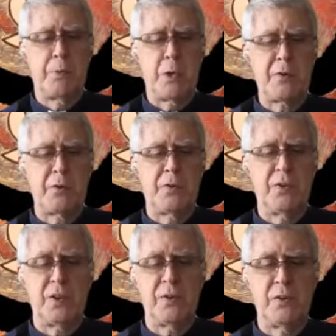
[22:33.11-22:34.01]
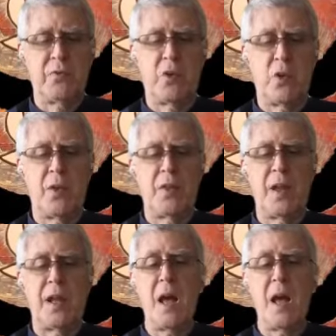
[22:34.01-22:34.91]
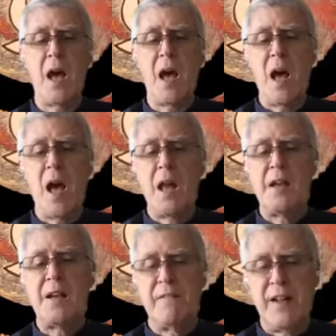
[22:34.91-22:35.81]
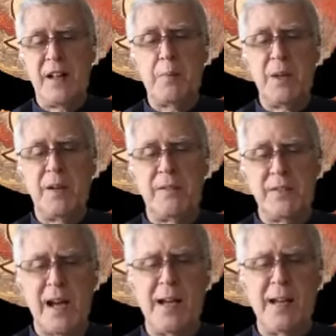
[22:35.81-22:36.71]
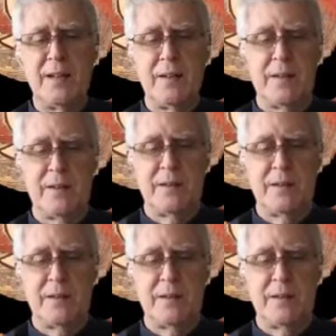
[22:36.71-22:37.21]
prerequisites for the development of science